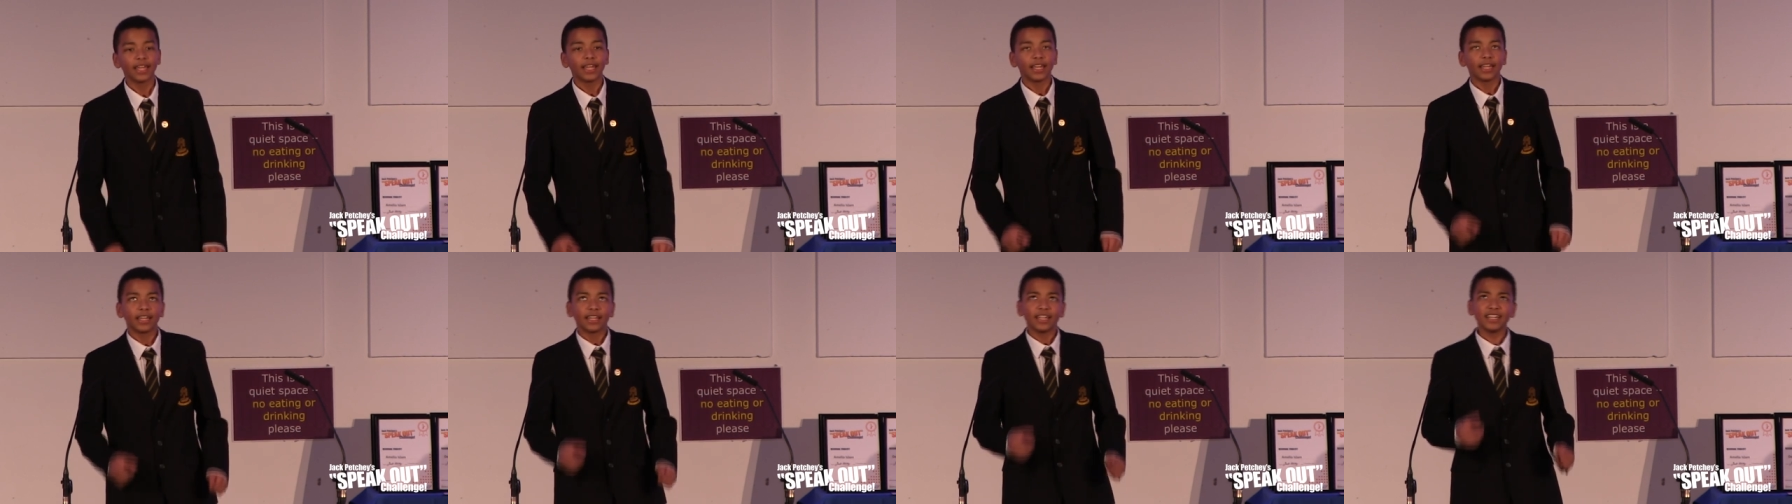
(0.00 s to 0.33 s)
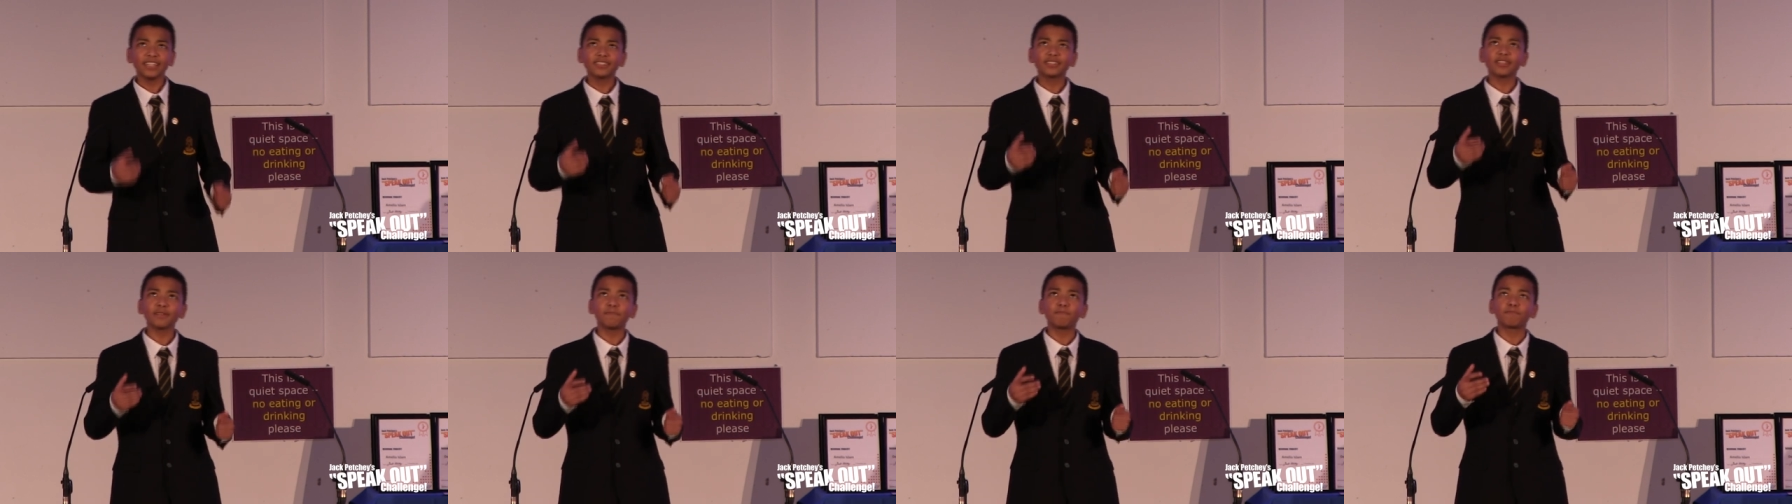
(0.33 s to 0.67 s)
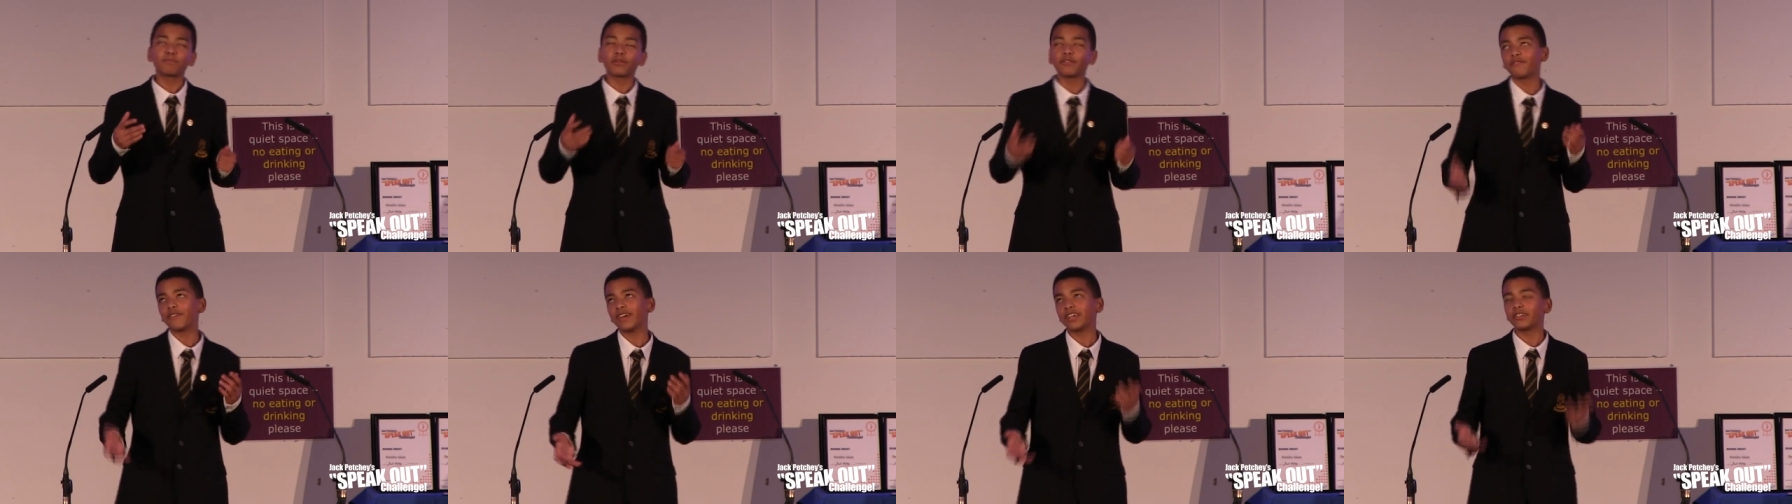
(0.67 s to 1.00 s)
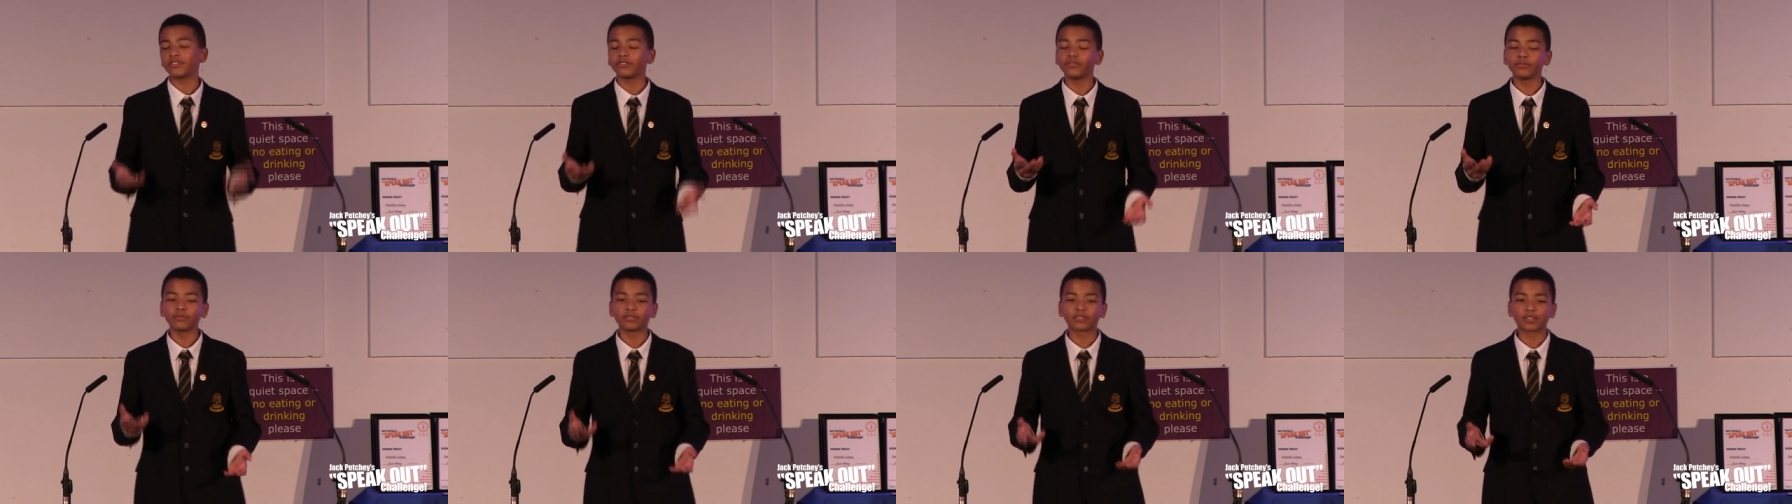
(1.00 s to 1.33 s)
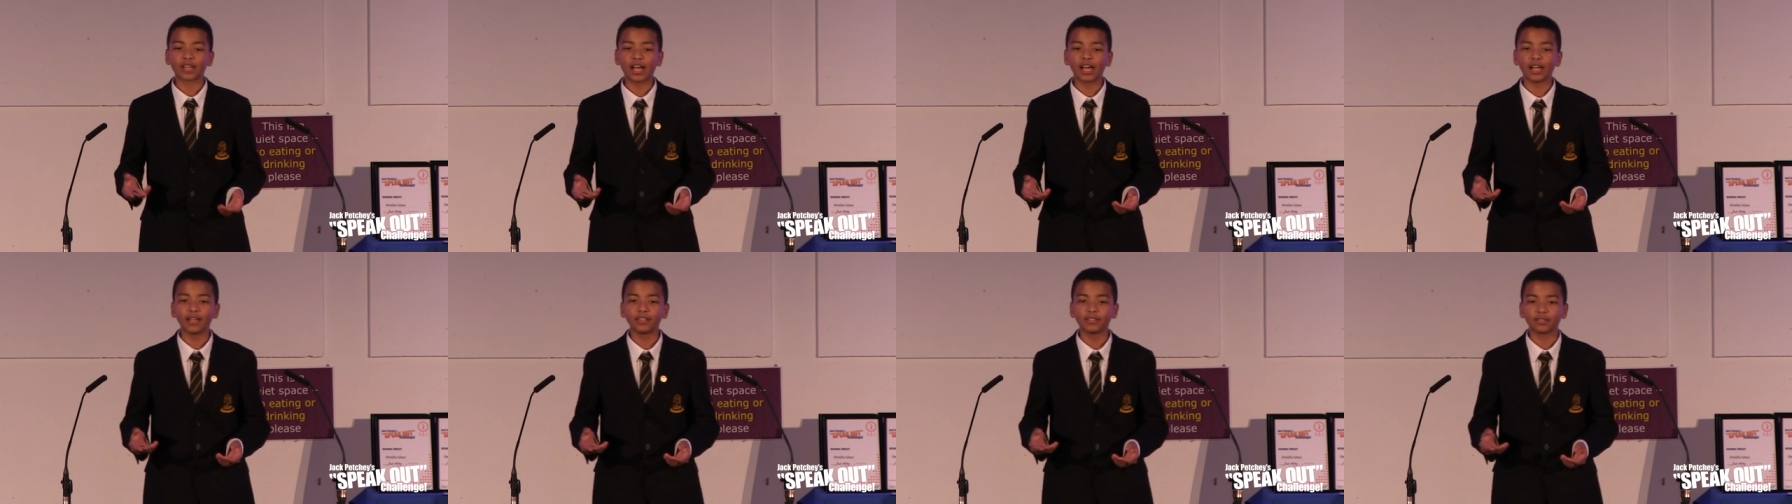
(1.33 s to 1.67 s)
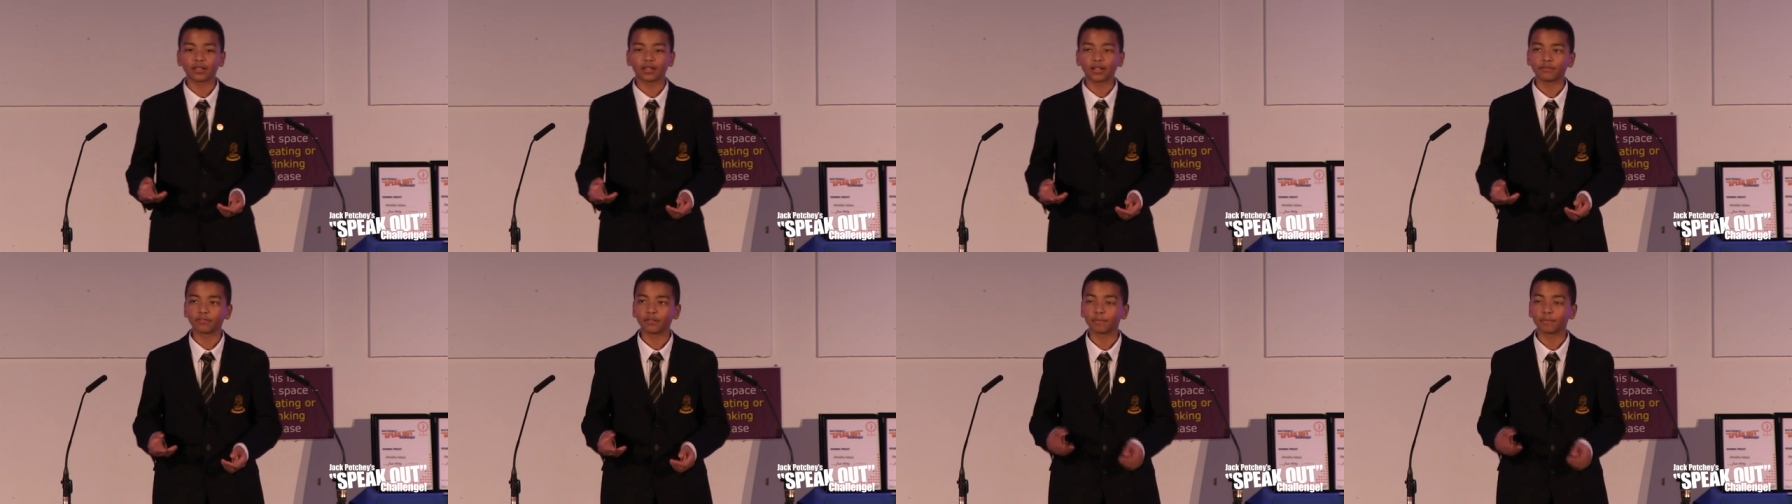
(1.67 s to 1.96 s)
He's a professional skydiver,